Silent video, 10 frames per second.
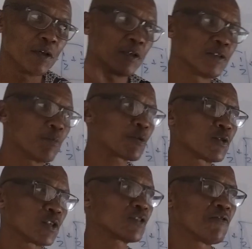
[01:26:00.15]
it's a
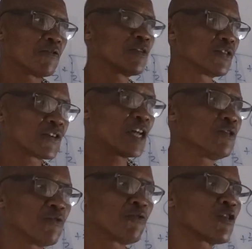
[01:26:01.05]
process of trying to
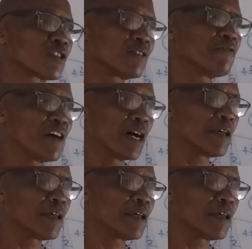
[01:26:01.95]
falsify.